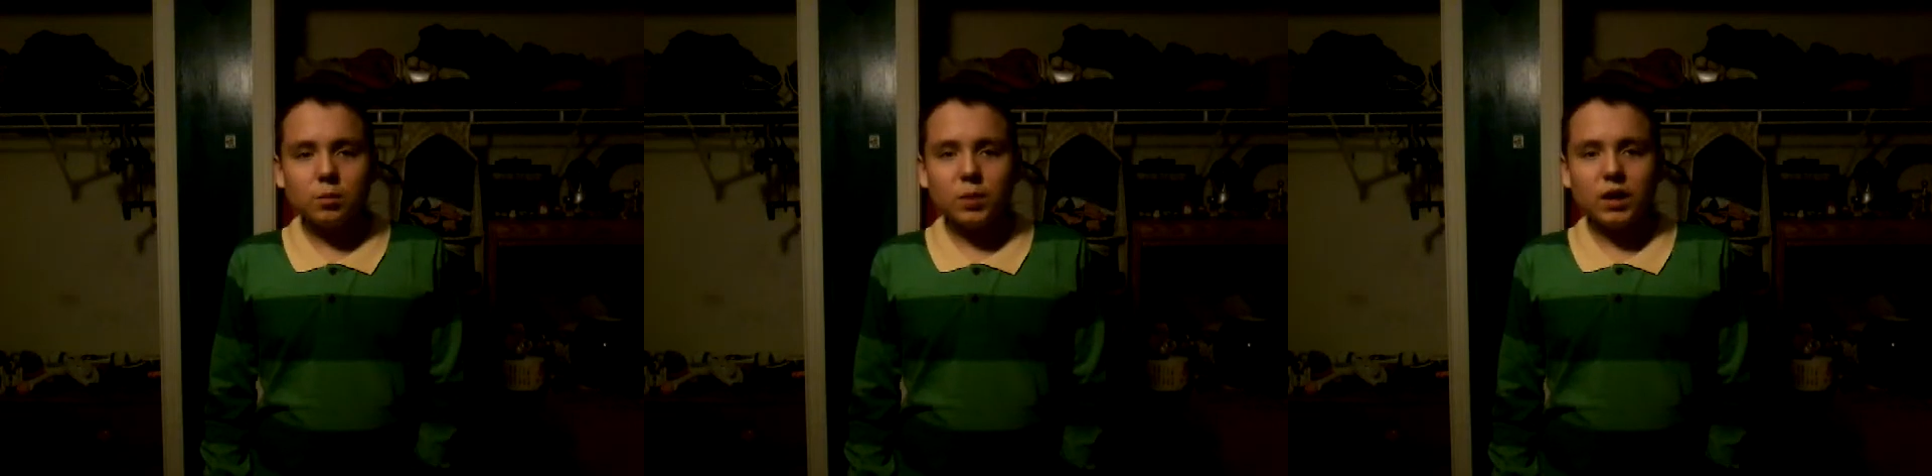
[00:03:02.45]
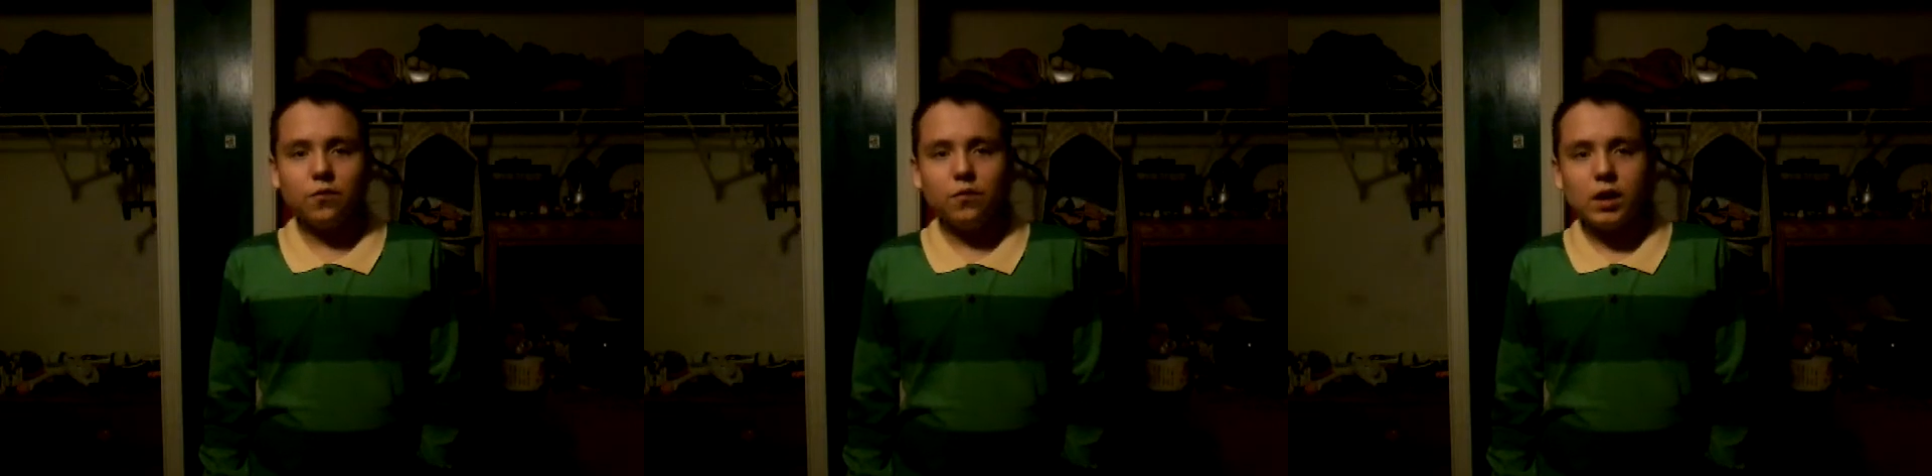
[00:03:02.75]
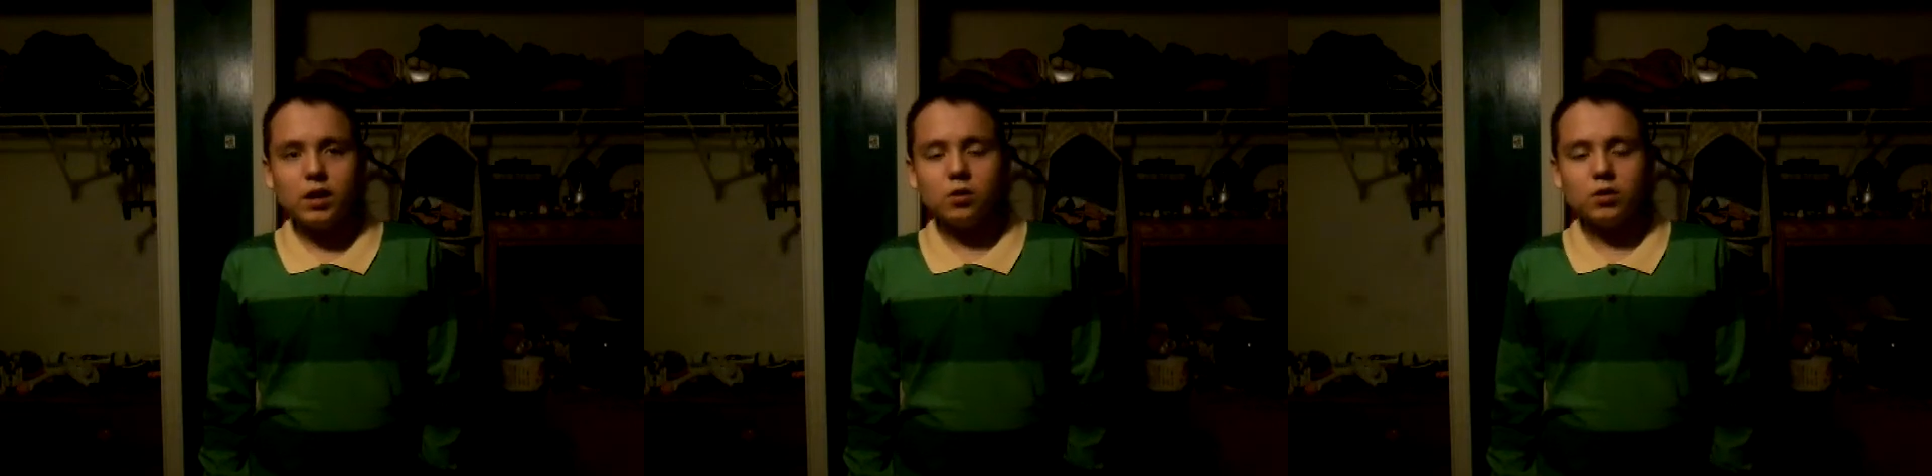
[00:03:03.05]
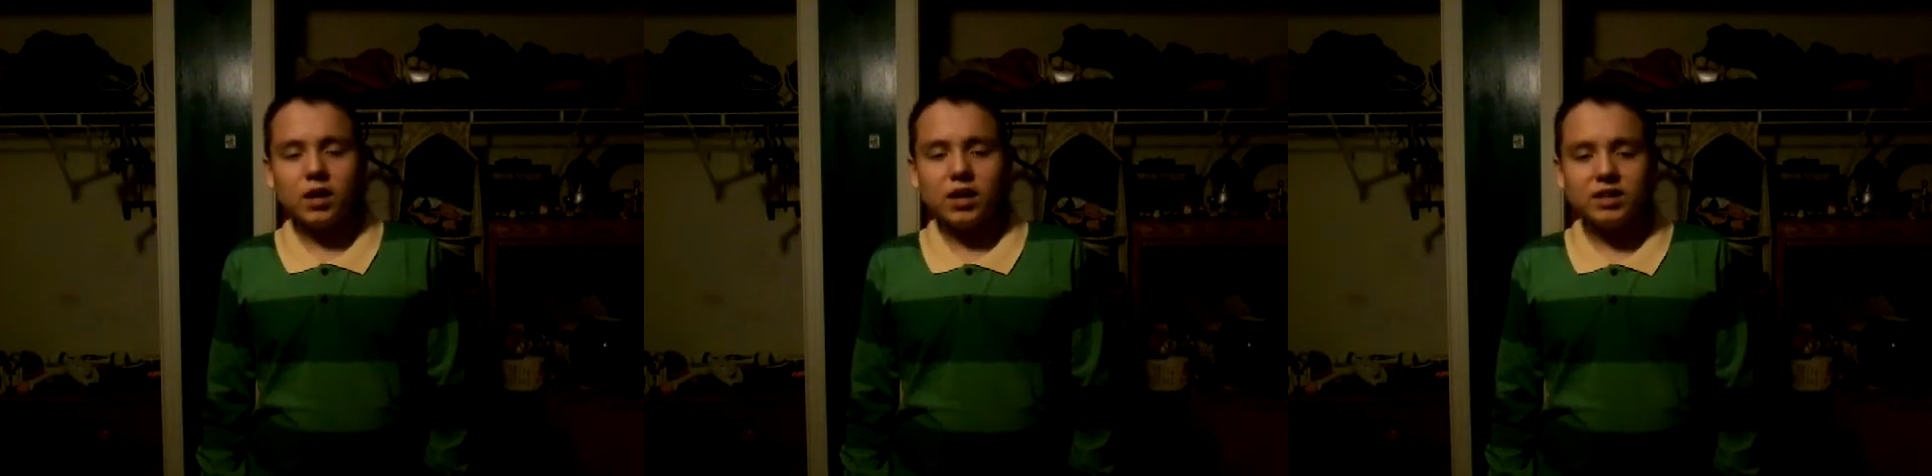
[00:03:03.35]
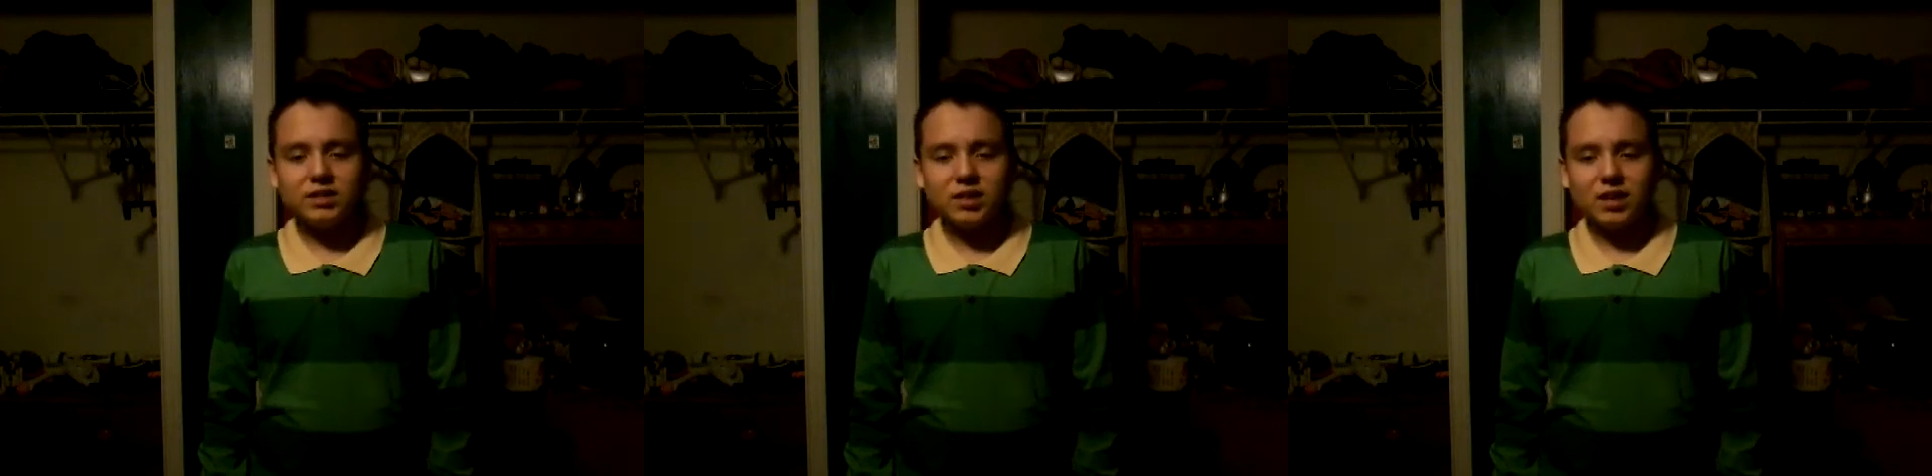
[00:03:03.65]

in my video, guys.